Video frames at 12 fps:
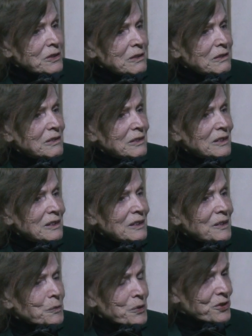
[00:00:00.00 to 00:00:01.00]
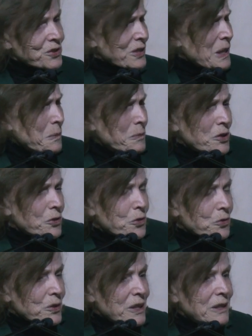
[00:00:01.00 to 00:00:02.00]
of the ocean with the
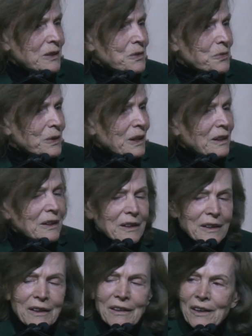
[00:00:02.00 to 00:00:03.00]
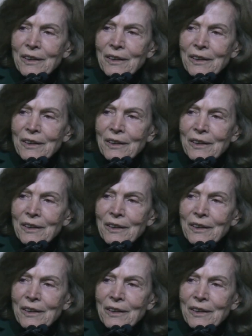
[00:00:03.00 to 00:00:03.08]
same degree of